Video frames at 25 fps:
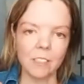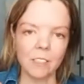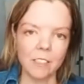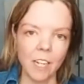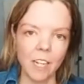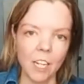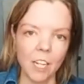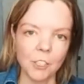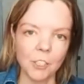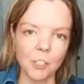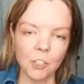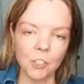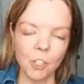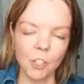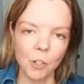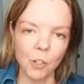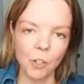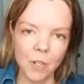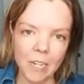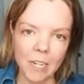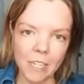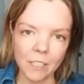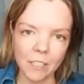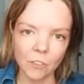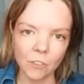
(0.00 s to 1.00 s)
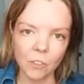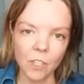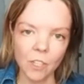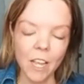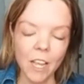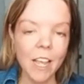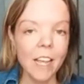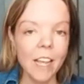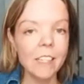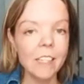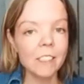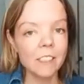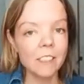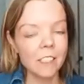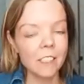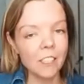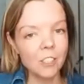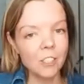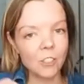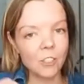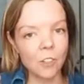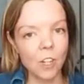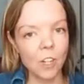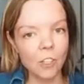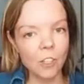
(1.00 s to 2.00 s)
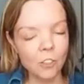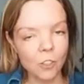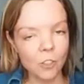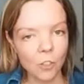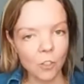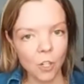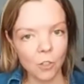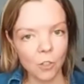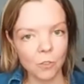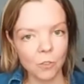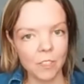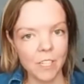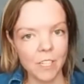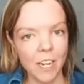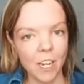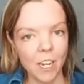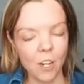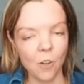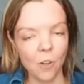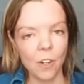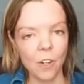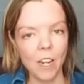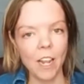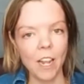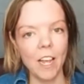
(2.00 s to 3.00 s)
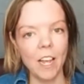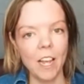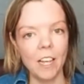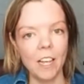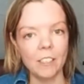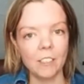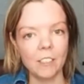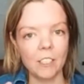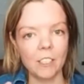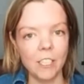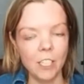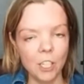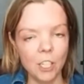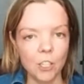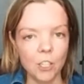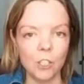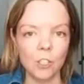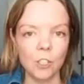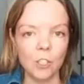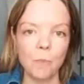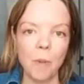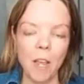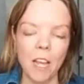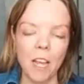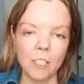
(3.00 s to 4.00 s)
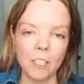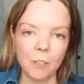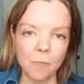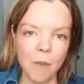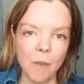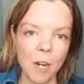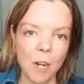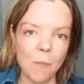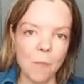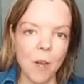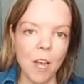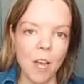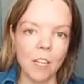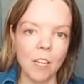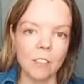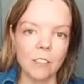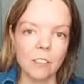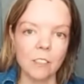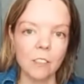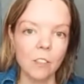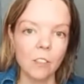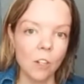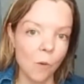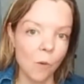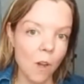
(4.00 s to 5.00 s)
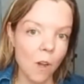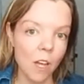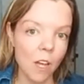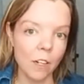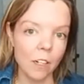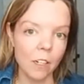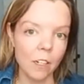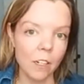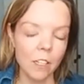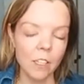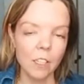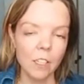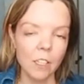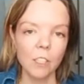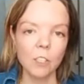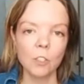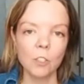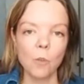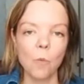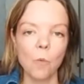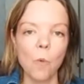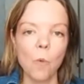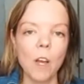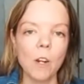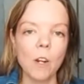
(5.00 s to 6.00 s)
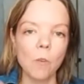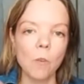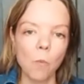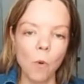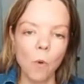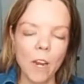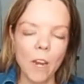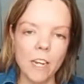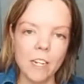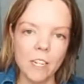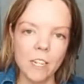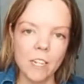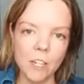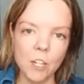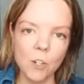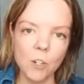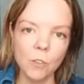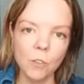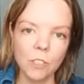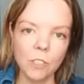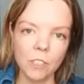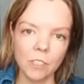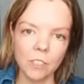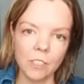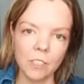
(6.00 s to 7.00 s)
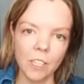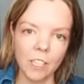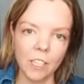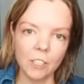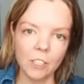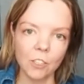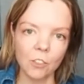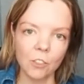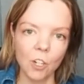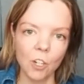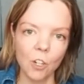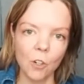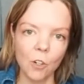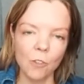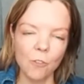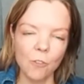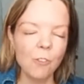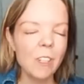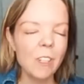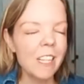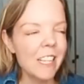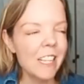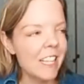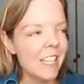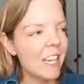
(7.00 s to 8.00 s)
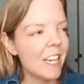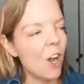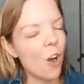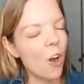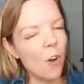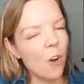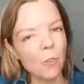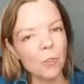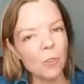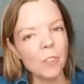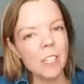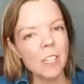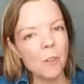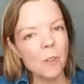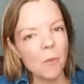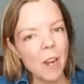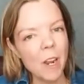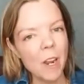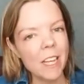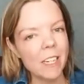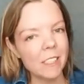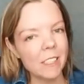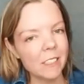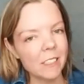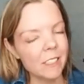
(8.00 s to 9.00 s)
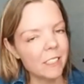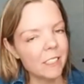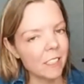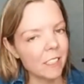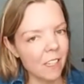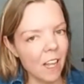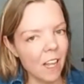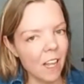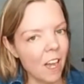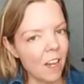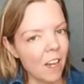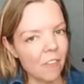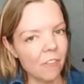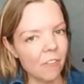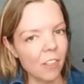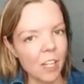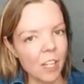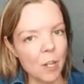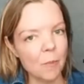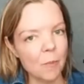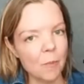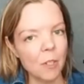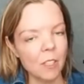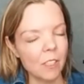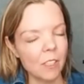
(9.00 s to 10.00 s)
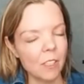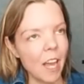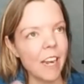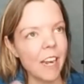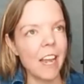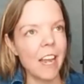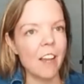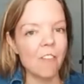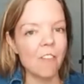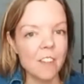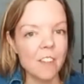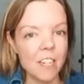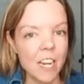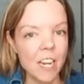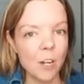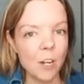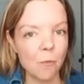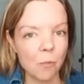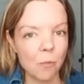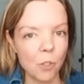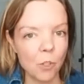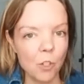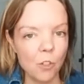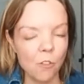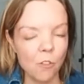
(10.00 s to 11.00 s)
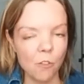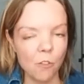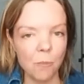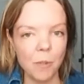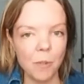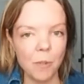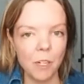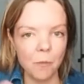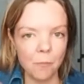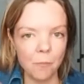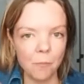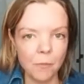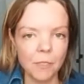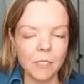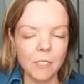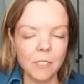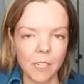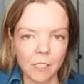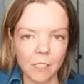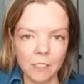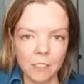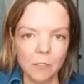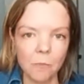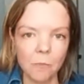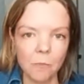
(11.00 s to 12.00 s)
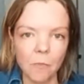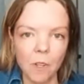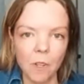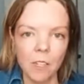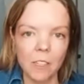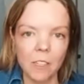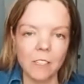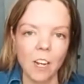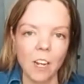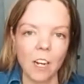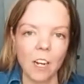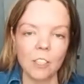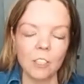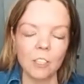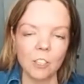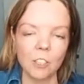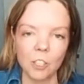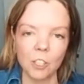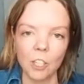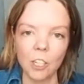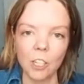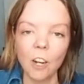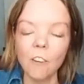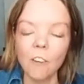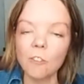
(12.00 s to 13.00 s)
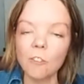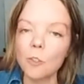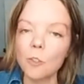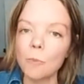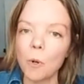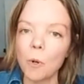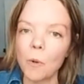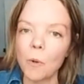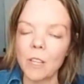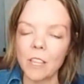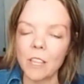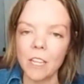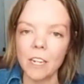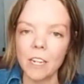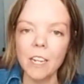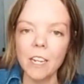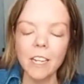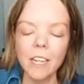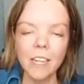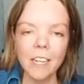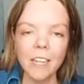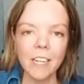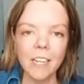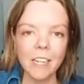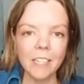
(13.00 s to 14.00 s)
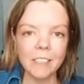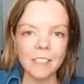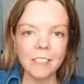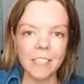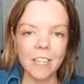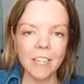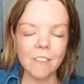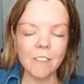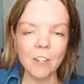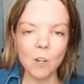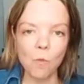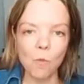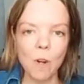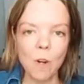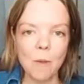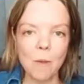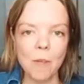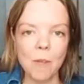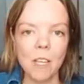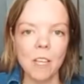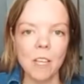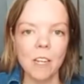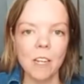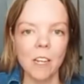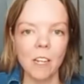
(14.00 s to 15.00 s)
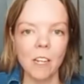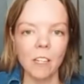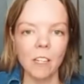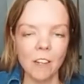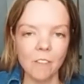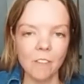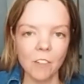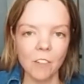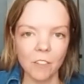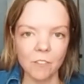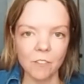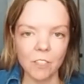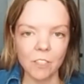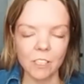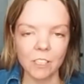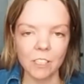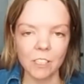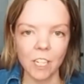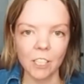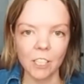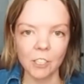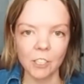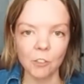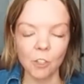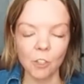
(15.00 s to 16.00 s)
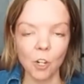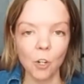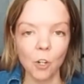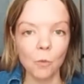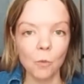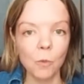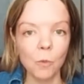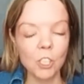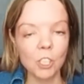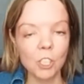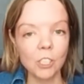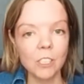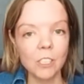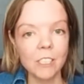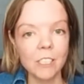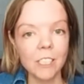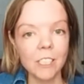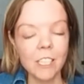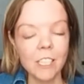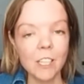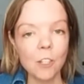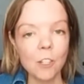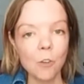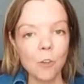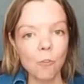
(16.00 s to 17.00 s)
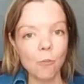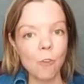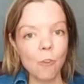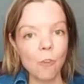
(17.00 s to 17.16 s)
testosterone is. And testosterone also goes down as years past menopause go on. So, one way to use testosterone, really the only way, and it's still off label, not FDA approved, but sex uh, doctors are comfortable with it, is giving women a level of testosterone, which is still in the